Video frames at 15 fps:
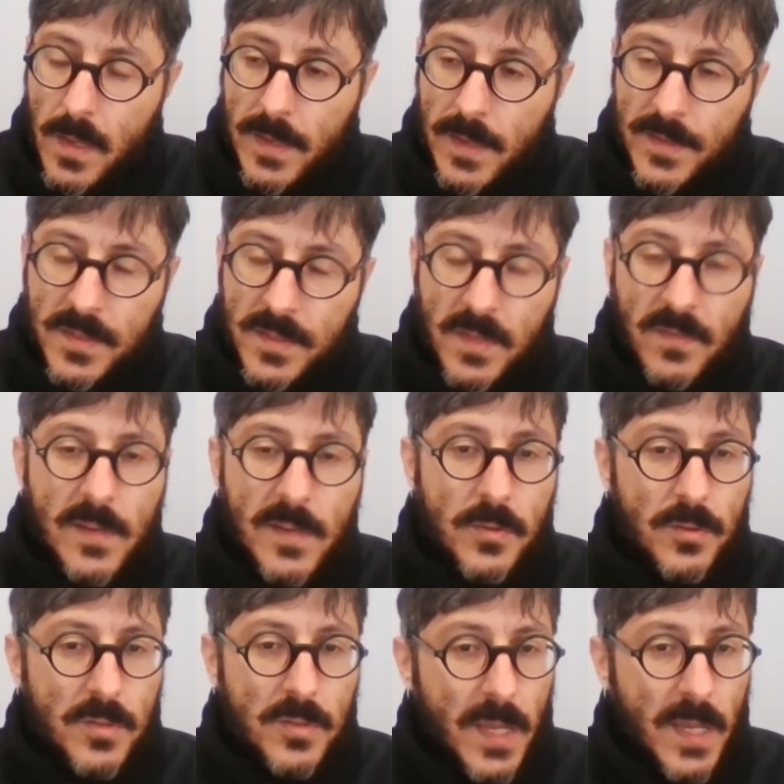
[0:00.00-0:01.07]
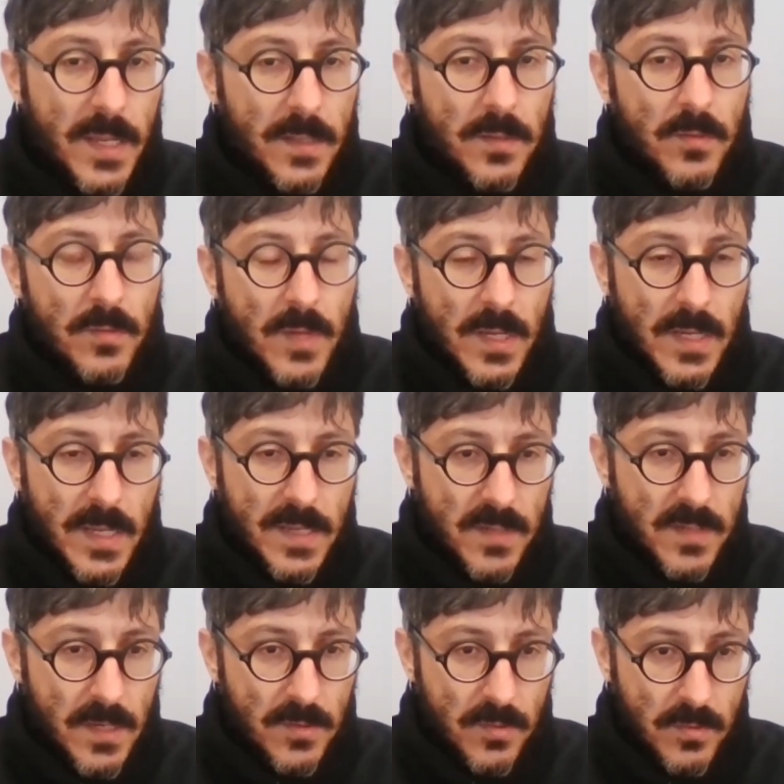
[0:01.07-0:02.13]
civil society
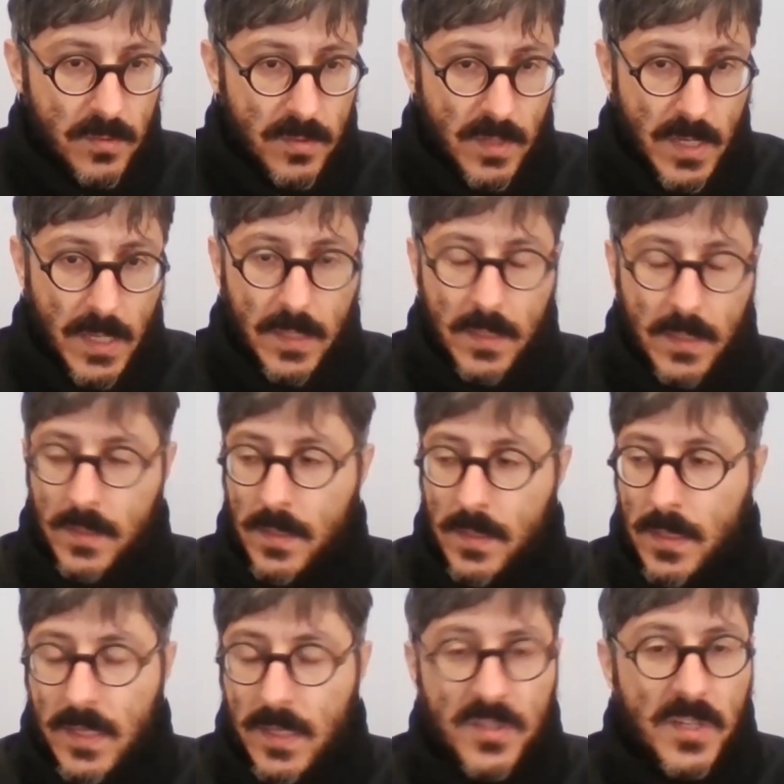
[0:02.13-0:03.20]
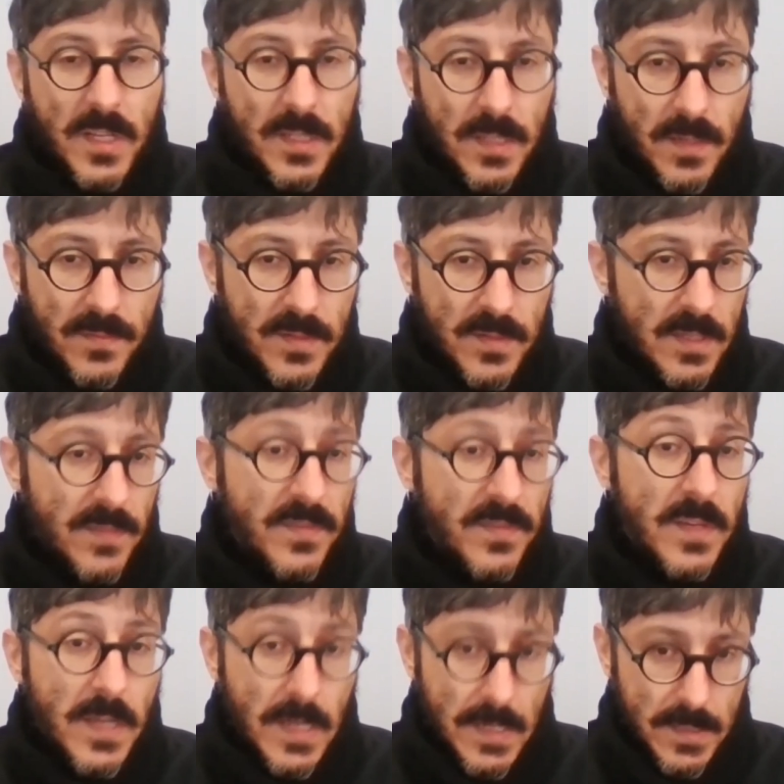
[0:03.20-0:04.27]
organizations and initiatives
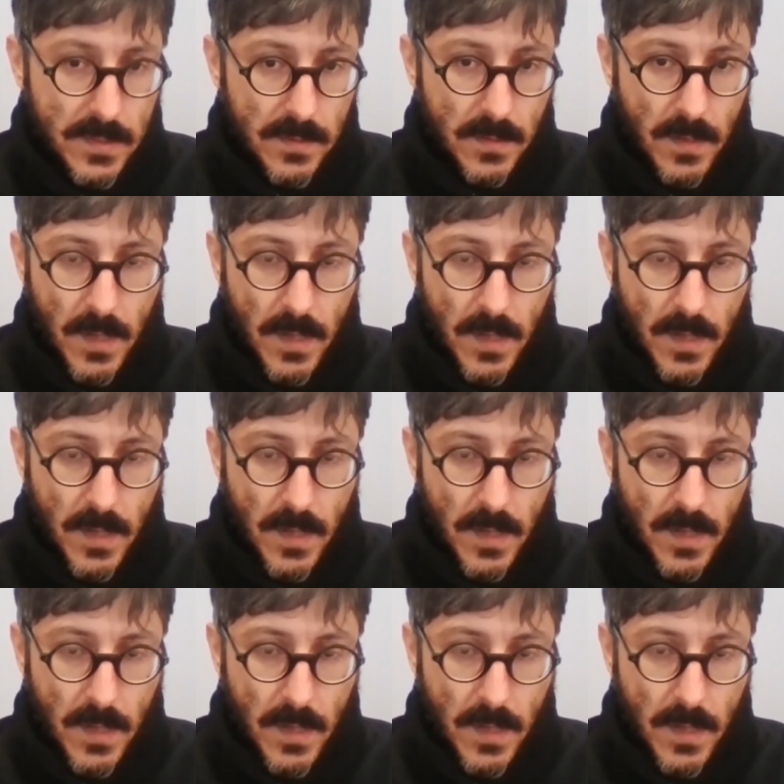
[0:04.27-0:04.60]
difficult.